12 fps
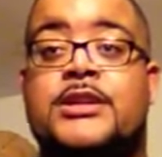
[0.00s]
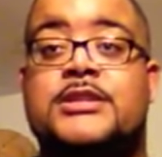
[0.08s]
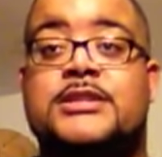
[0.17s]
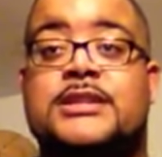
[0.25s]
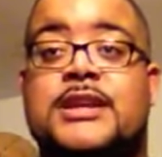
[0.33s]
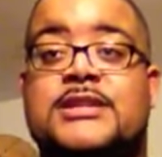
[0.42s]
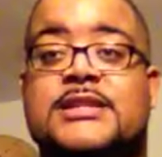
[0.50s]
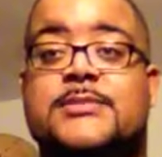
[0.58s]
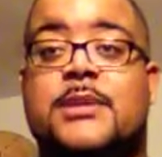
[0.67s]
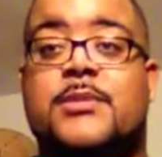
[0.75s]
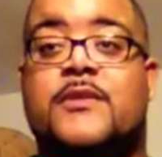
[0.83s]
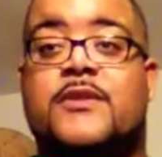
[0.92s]
Just in case this
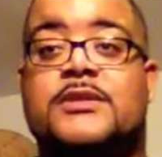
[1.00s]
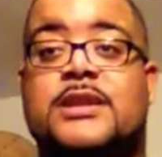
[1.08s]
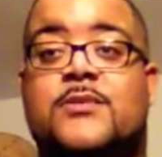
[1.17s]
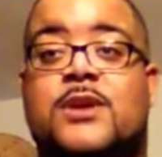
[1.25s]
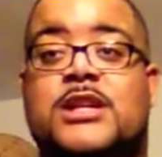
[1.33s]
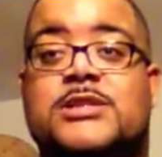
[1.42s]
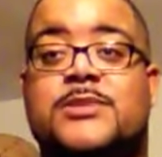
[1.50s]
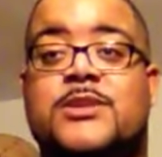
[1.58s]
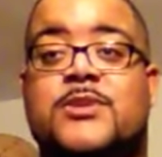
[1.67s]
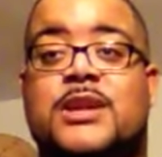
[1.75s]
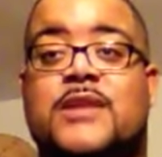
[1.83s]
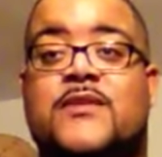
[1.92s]
may be your first time watching me,
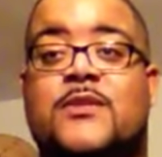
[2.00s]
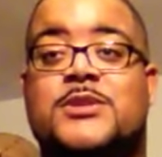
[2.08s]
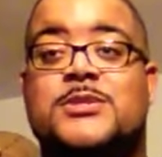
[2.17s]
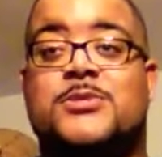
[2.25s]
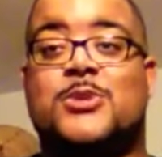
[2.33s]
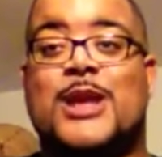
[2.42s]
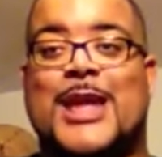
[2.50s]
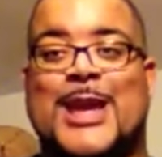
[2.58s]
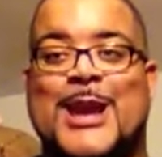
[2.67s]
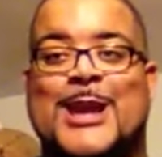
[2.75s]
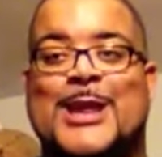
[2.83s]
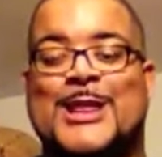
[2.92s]
you want to get filled with your boy
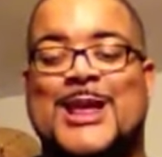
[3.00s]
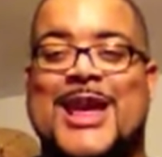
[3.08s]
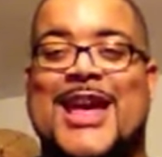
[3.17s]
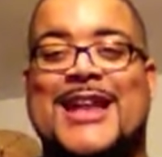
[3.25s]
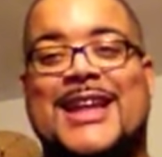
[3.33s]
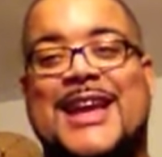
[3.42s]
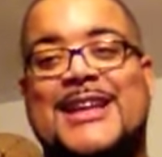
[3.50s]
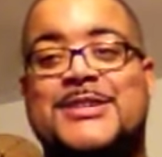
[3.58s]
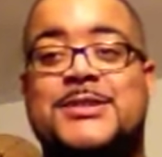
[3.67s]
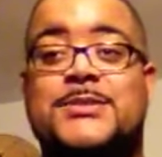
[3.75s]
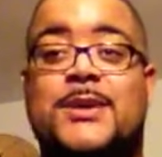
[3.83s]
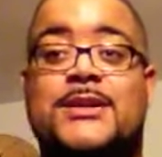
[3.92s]
Kenneth and
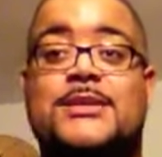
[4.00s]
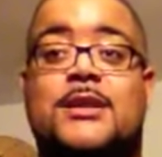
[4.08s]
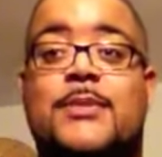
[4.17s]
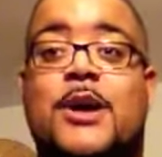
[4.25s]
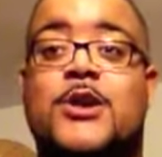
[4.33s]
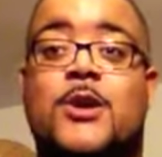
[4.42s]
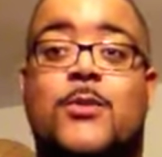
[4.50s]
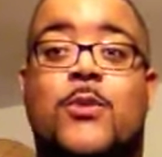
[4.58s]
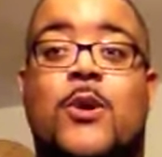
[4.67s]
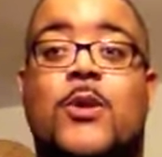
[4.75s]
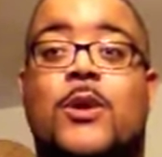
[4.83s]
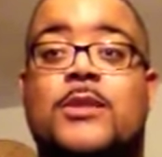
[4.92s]
KTookes is all about, you're
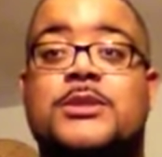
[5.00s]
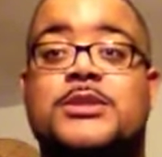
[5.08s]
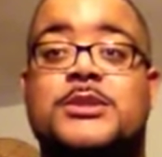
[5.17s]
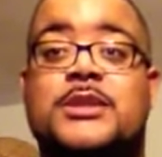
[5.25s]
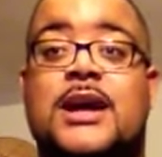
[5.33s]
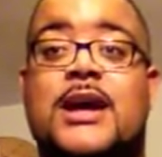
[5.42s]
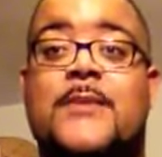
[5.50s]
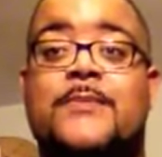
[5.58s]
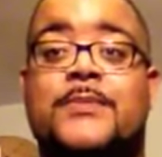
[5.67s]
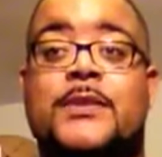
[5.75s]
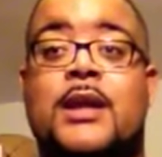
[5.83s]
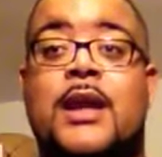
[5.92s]
more than welcome to do that.
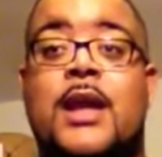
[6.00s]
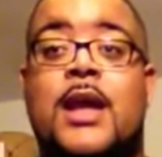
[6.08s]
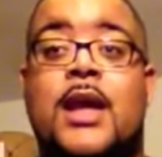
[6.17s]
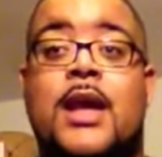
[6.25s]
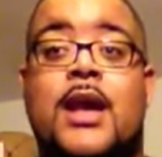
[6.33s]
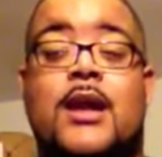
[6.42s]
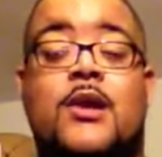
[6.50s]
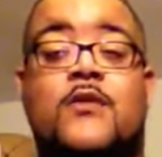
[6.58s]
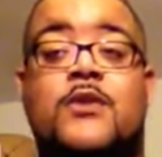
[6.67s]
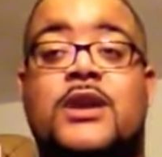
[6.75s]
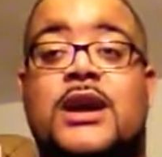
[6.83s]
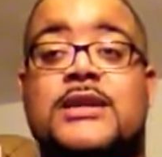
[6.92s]
And hope
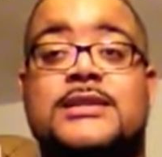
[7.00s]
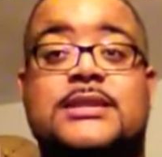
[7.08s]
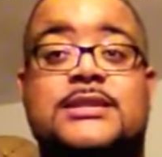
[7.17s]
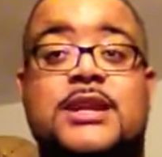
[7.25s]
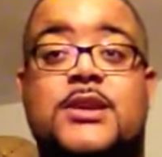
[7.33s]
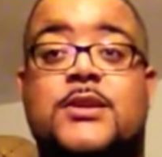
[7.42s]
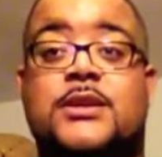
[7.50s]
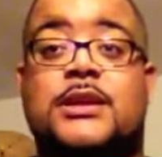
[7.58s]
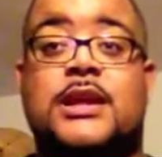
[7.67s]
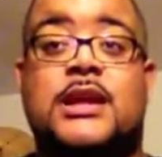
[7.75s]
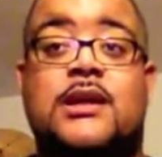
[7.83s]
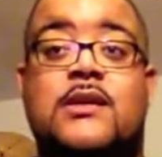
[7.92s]
you guys continue to
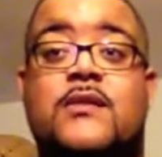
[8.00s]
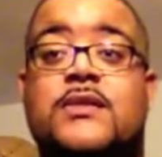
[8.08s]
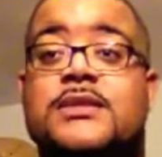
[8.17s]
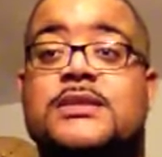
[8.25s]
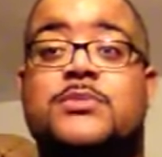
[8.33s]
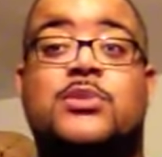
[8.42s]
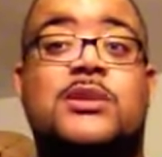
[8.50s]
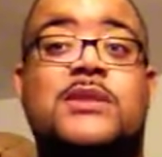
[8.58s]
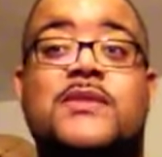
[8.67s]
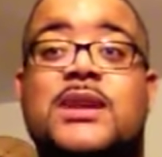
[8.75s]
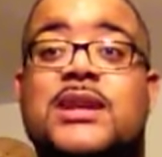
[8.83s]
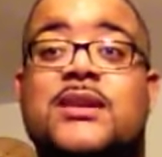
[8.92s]
love, support
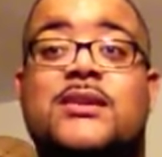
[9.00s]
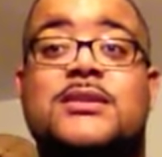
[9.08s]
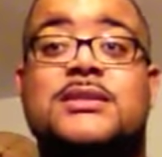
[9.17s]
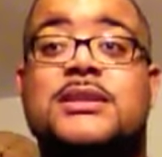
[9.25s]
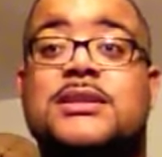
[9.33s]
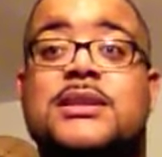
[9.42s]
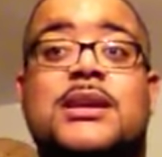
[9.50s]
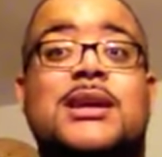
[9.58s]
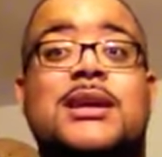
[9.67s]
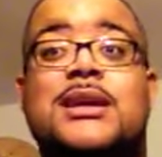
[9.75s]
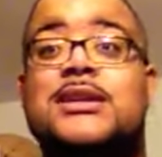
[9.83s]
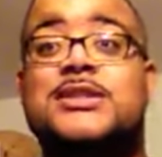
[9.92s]
the videos, and
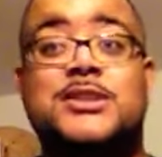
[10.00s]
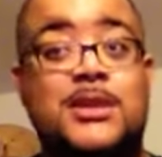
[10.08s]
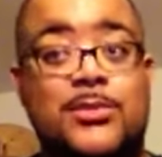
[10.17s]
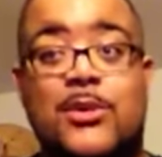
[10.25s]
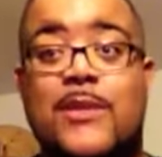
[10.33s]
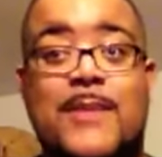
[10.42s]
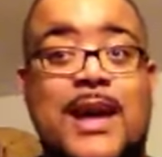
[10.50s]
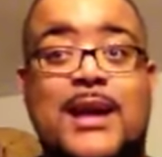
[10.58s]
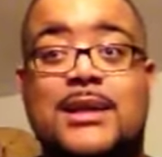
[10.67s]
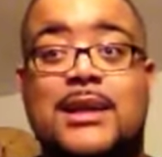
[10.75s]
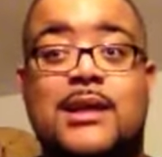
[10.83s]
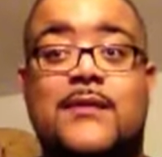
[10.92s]
show your boy
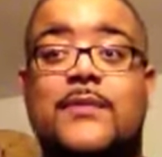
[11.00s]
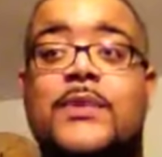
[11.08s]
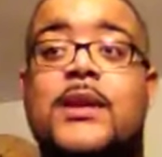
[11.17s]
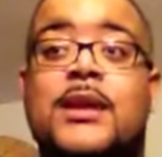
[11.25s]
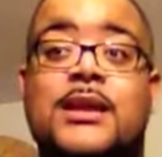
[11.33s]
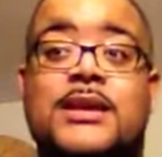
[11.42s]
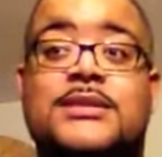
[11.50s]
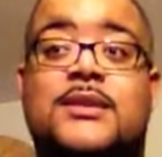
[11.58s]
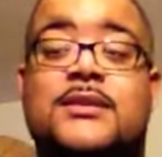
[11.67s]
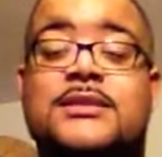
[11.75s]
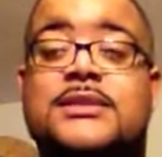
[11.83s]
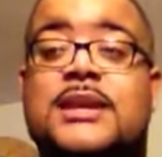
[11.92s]
mad love. That's all I
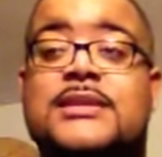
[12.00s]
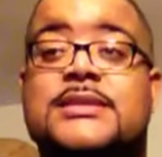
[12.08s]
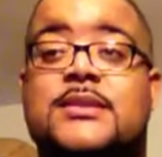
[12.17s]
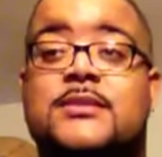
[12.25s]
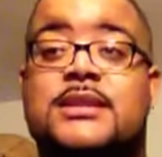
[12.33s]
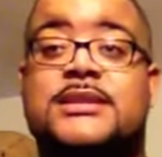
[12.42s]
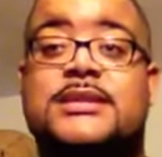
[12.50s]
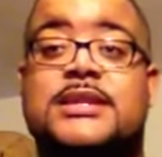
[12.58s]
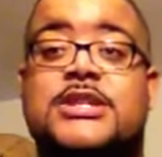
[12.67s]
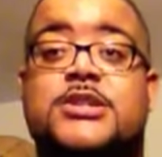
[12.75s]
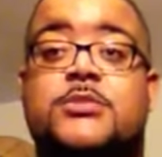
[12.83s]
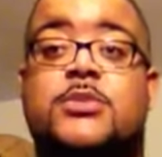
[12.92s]
have to say. So this
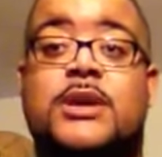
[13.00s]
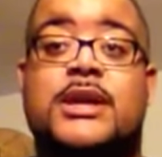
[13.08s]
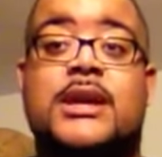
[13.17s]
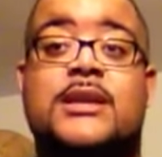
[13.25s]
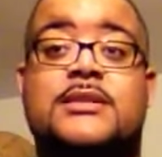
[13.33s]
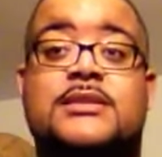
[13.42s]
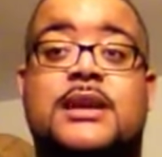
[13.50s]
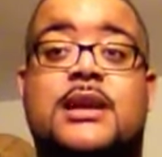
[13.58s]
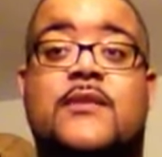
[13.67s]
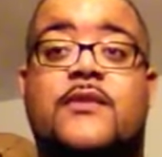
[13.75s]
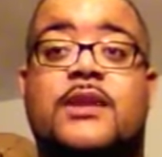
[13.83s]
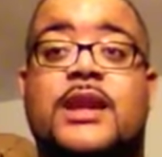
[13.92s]
is your boy Kenneth signing
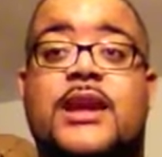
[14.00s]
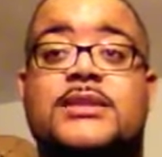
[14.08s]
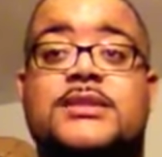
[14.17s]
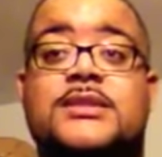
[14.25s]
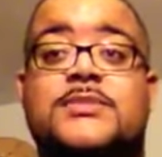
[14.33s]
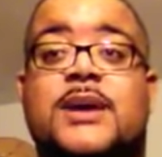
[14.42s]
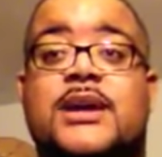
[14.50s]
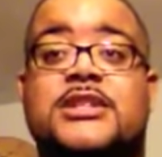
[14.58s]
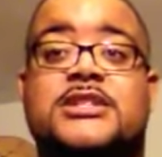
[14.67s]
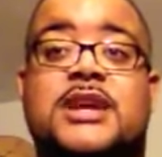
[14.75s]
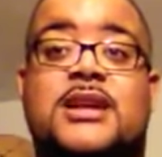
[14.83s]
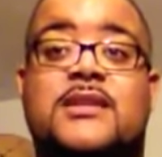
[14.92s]
off from the KTookes Spot, and
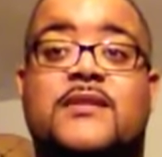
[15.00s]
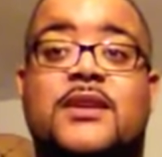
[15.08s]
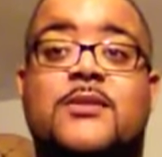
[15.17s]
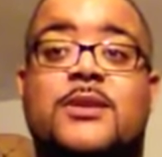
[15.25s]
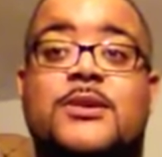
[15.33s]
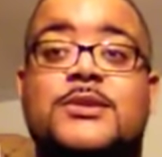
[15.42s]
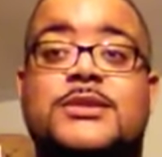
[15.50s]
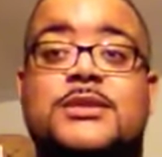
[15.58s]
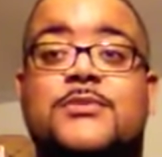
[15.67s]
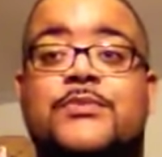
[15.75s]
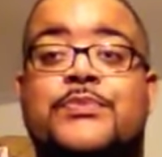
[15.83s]
shout out to Vigoruz.